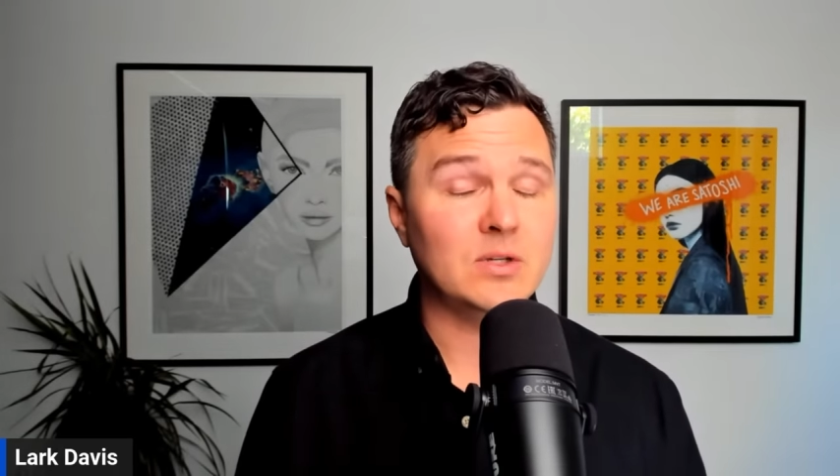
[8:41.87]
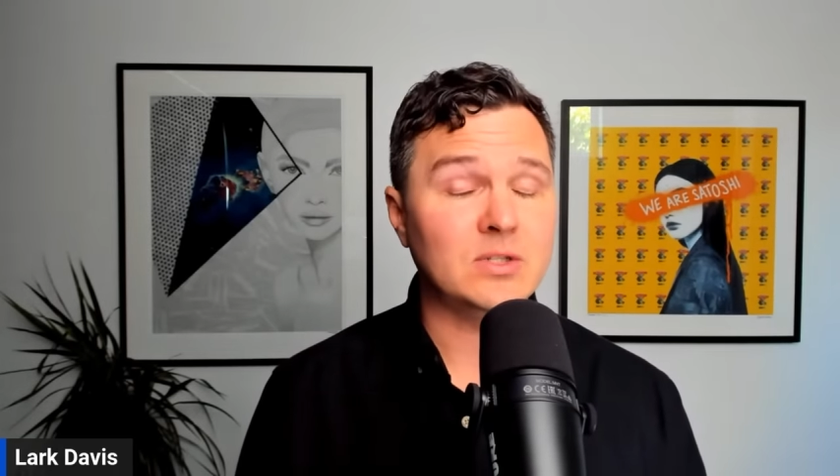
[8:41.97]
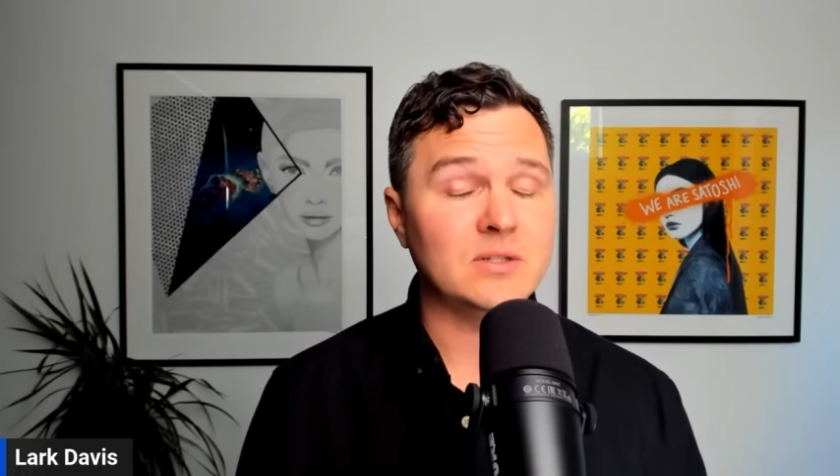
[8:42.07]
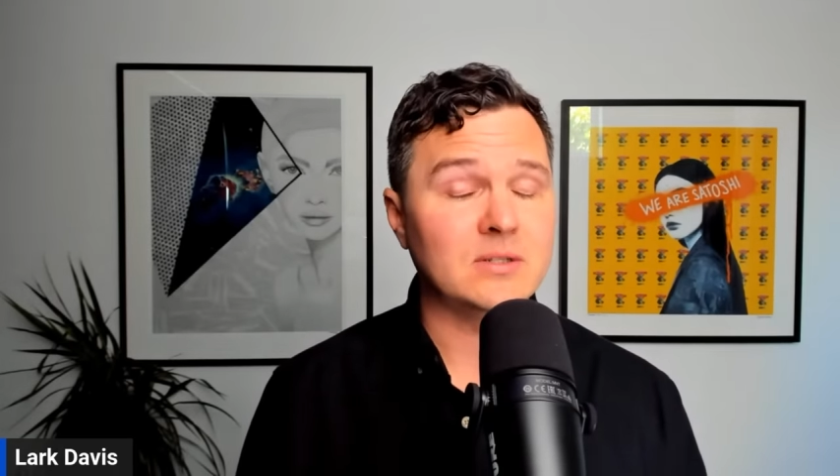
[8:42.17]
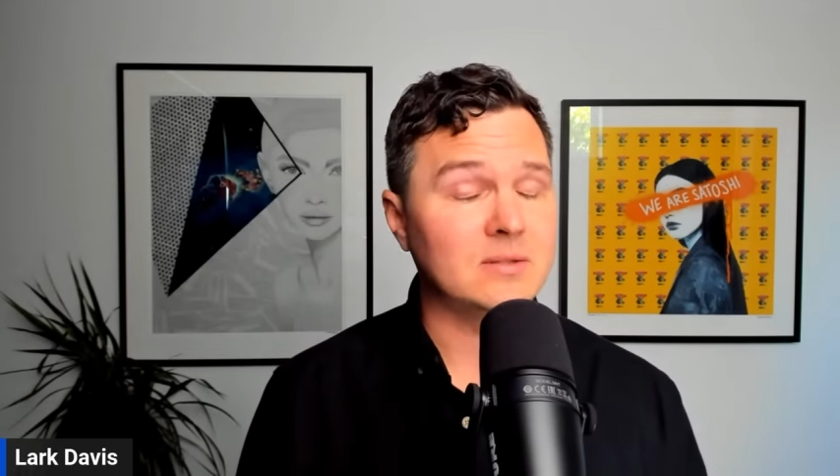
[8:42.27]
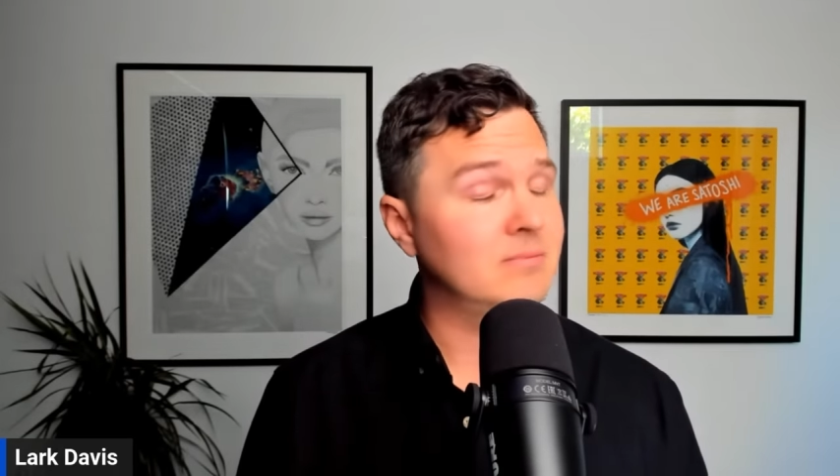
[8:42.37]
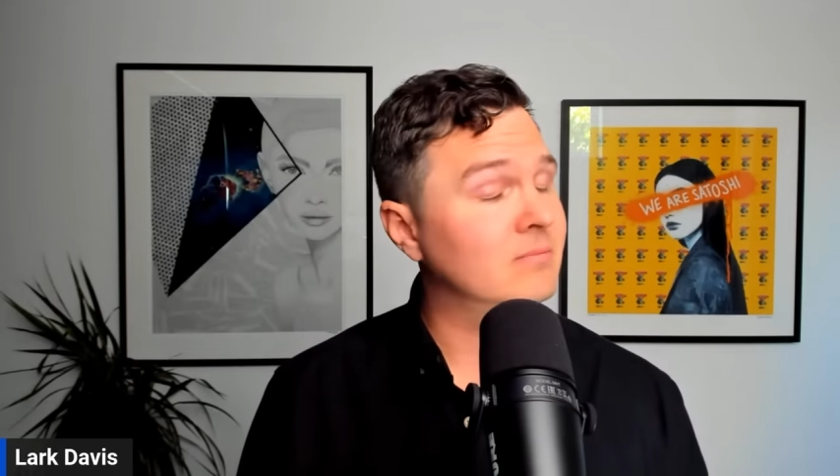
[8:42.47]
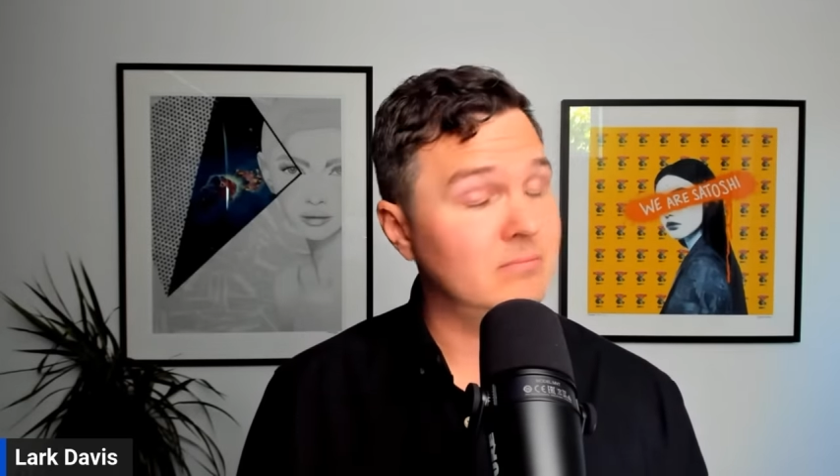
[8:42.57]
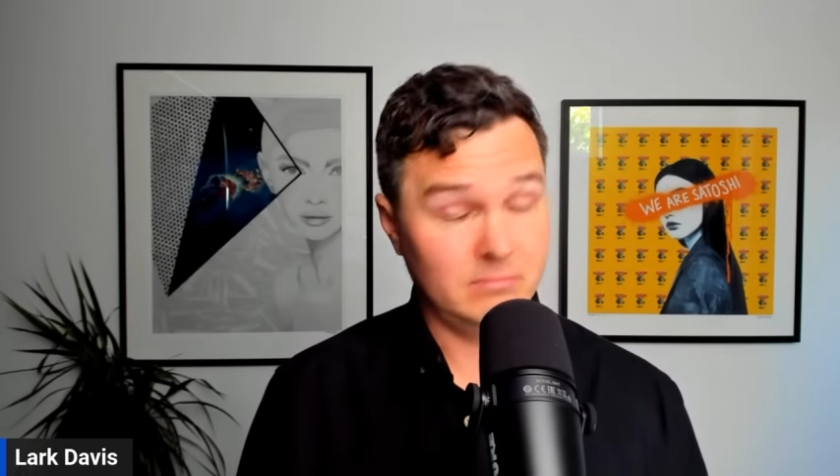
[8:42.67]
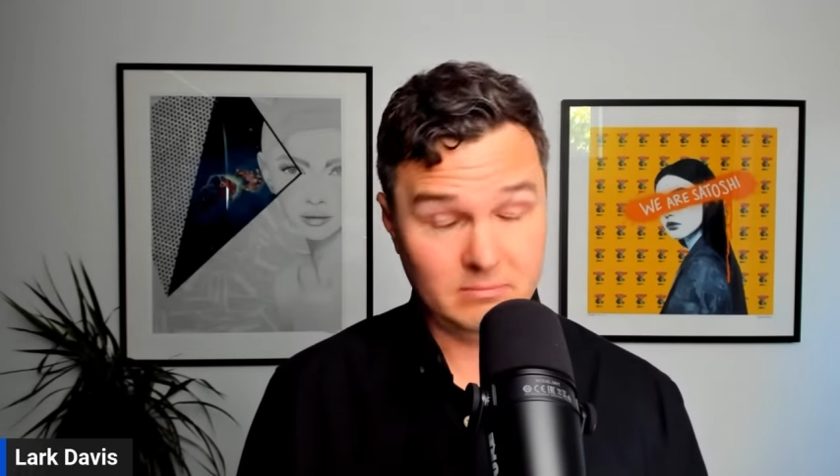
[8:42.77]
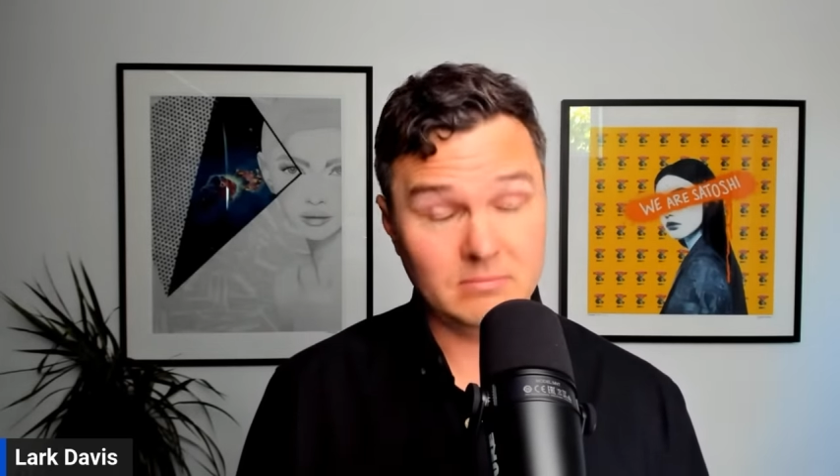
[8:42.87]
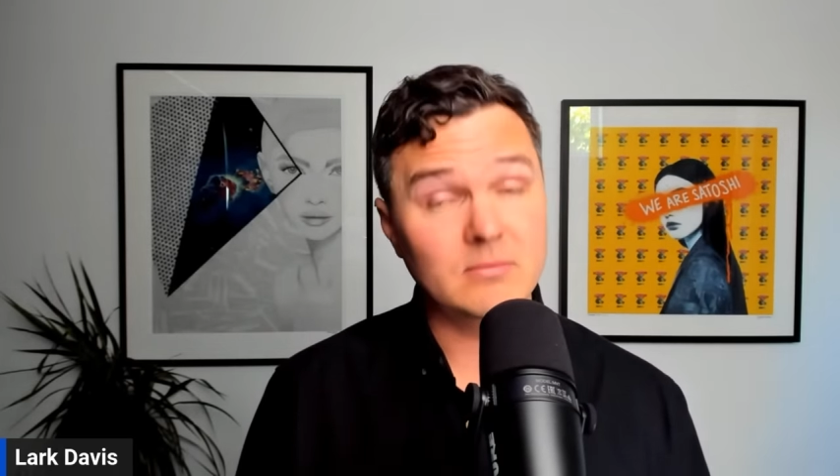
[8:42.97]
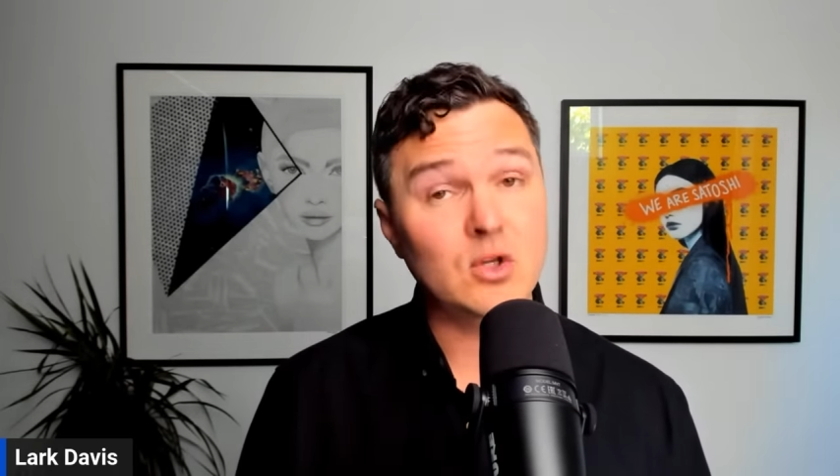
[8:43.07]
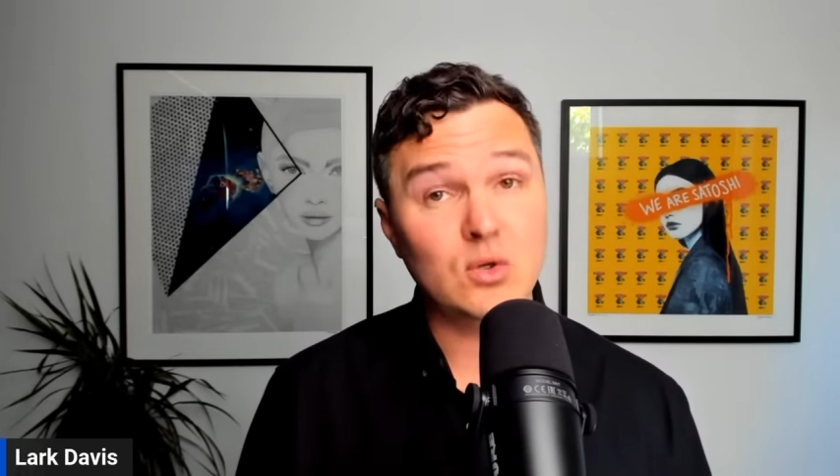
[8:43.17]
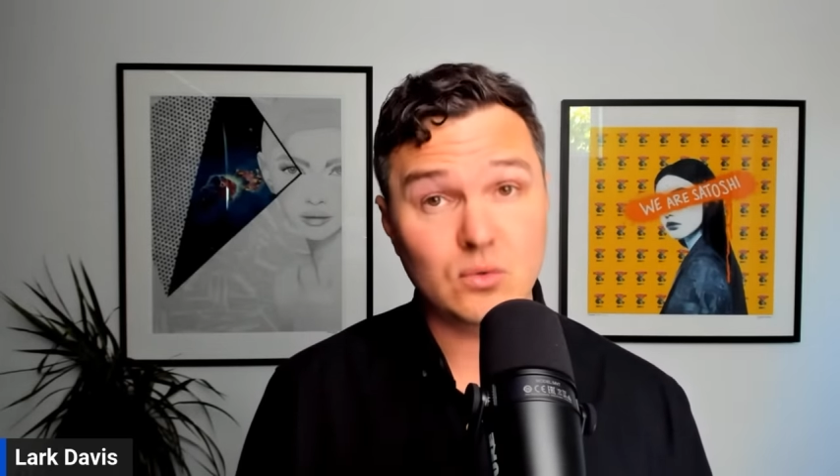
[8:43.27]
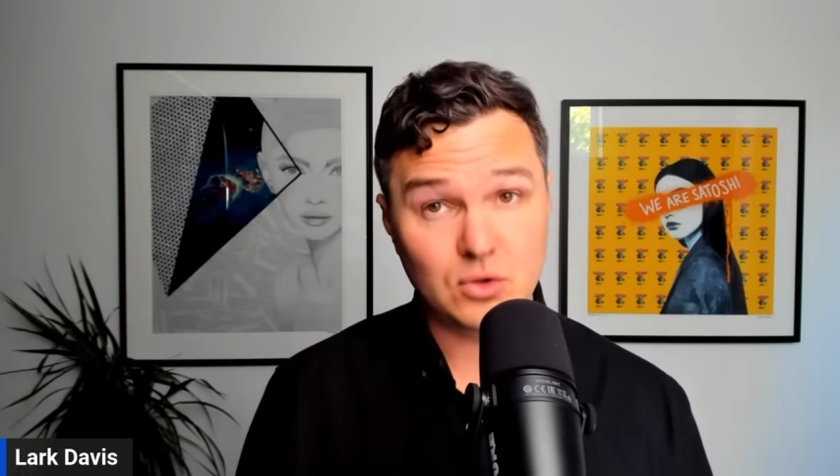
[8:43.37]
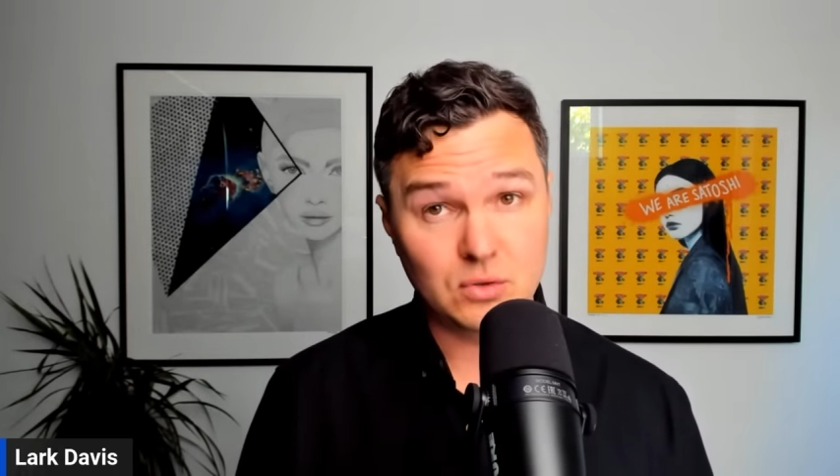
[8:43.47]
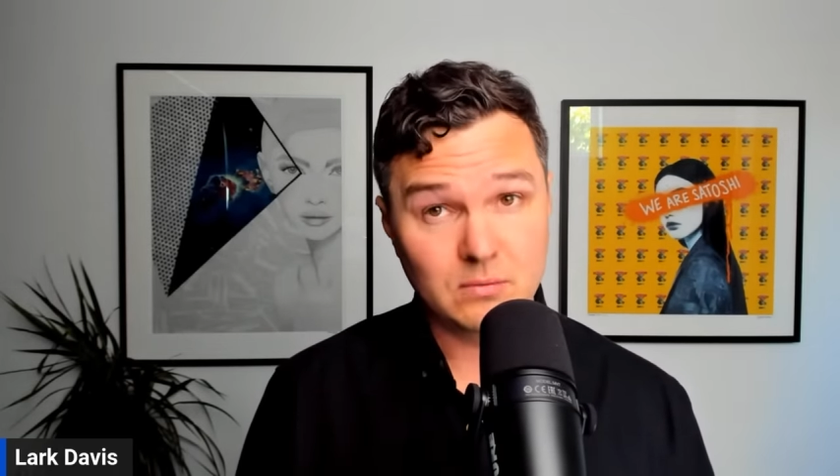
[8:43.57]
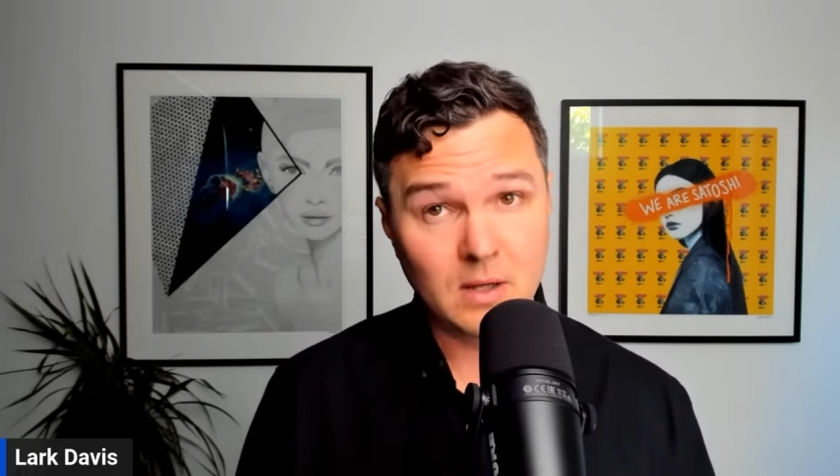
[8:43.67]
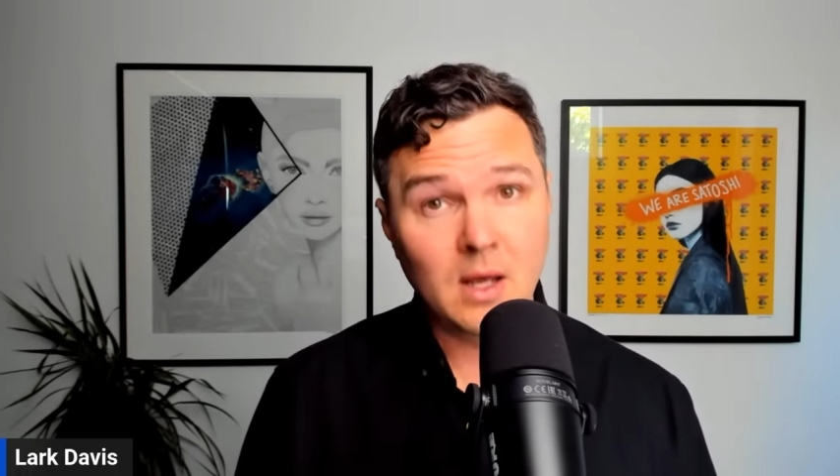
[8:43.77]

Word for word: which is huge,